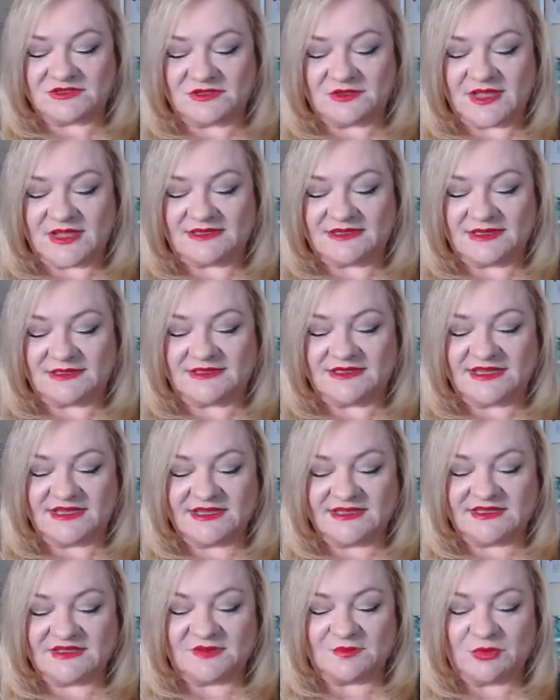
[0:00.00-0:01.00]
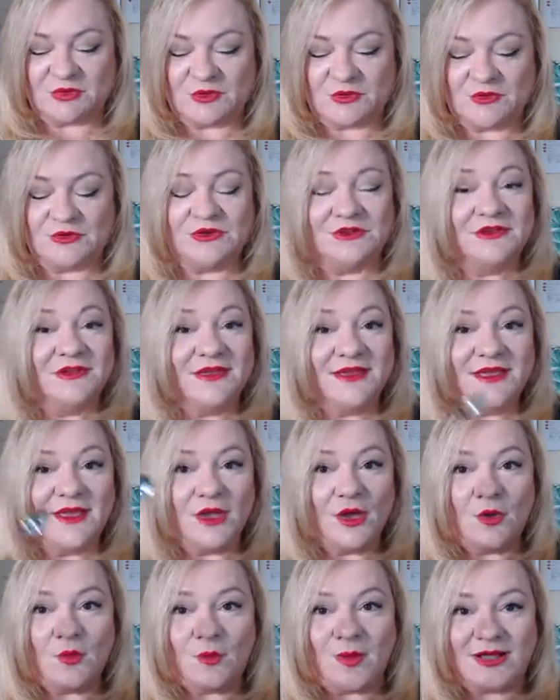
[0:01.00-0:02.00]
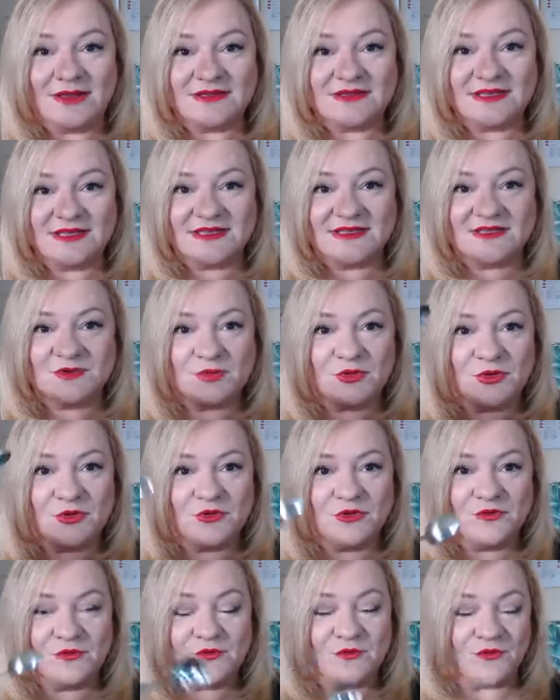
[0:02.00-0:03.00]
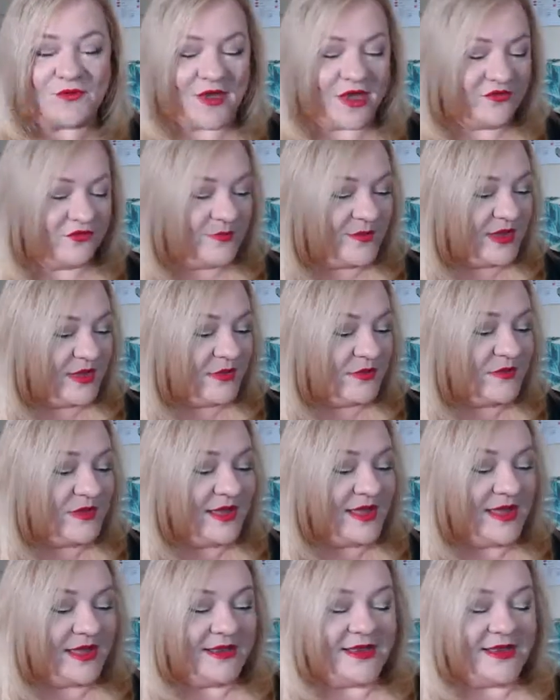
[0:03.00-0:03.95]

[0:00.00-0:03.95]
So that's a teaspoon, 1 teaspoon, 5 ml.